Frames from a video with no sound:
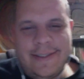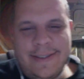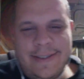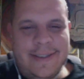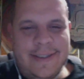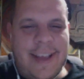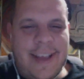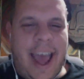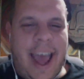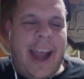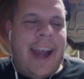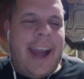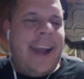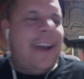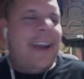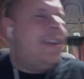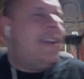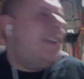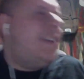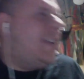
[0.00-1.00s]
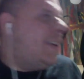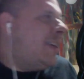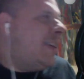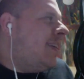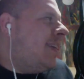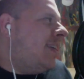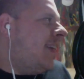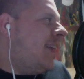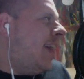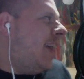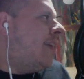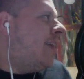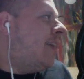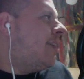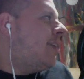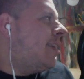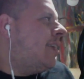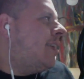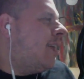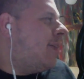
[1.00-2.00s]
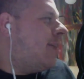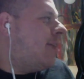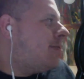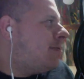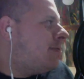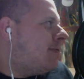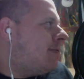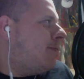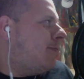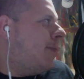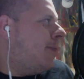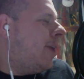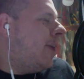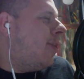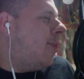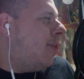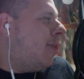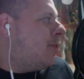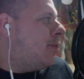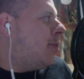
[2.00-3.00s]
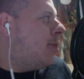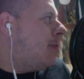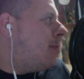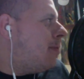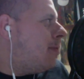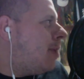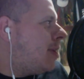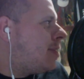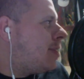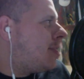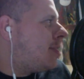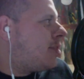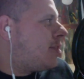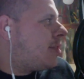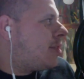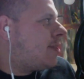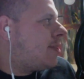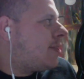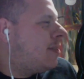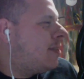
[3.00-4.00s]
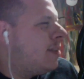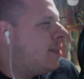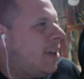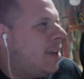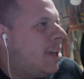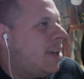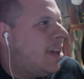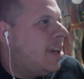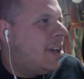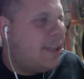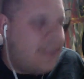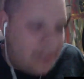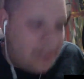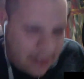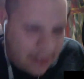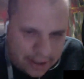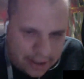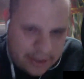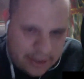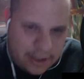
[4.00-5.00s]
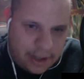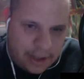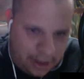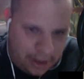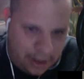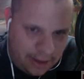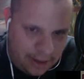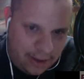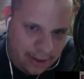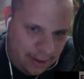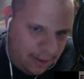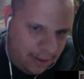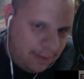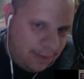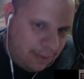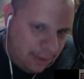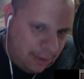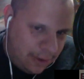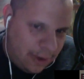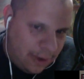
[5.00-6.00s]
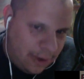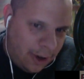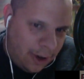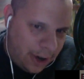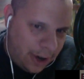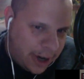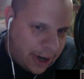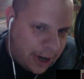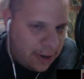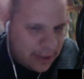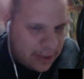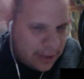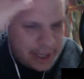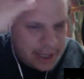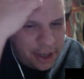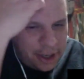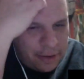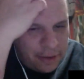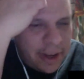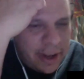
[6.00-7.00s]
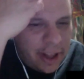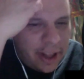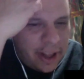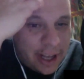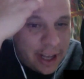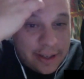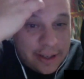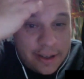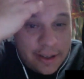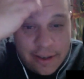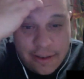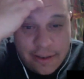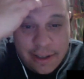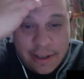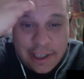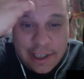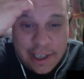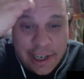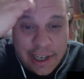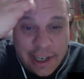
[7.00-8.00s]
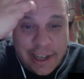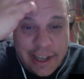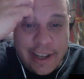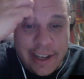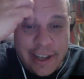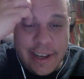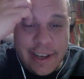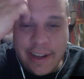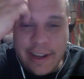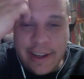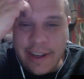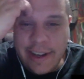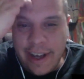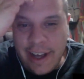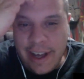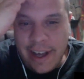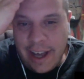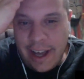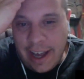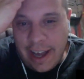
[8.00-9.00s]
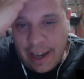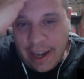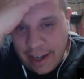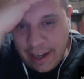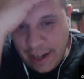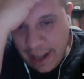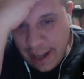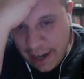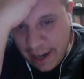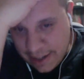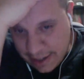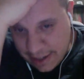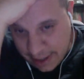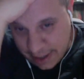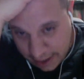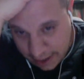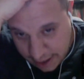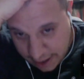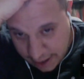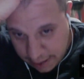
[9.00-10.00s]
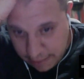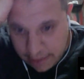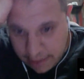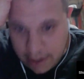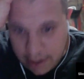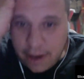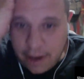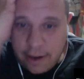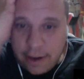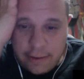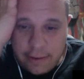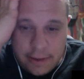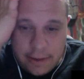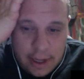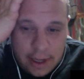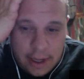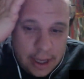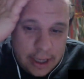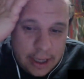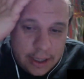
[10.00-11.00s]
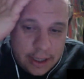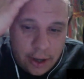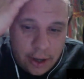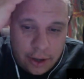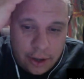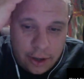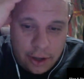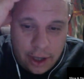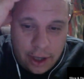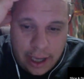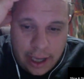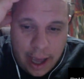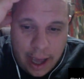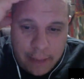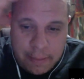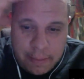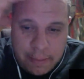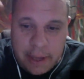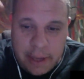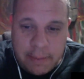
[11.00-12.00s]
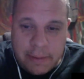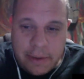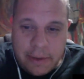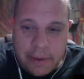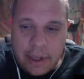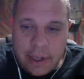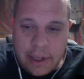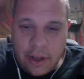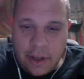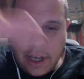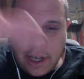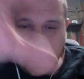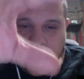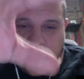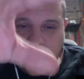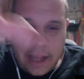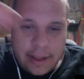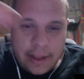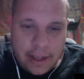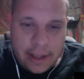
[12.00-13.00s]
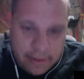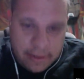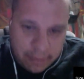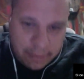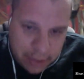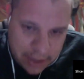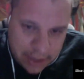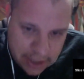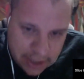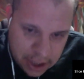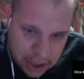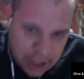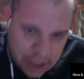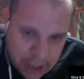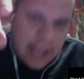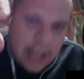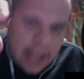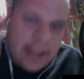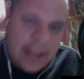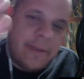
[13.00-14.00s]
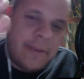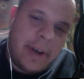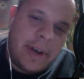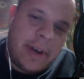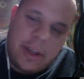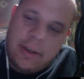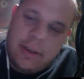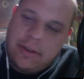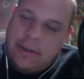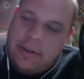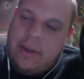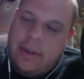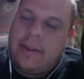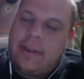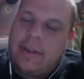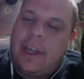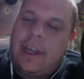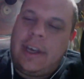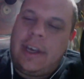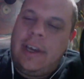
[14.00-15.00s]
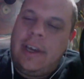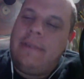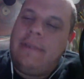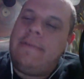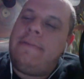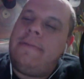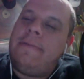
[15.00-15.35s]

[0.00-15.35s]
And it, you know, we all knew it was. It's just the longer it goes in, you realize, oh shit. And then it's like, here we go. Start looking at people and looking at the different positions that they're in, and you start thinking of,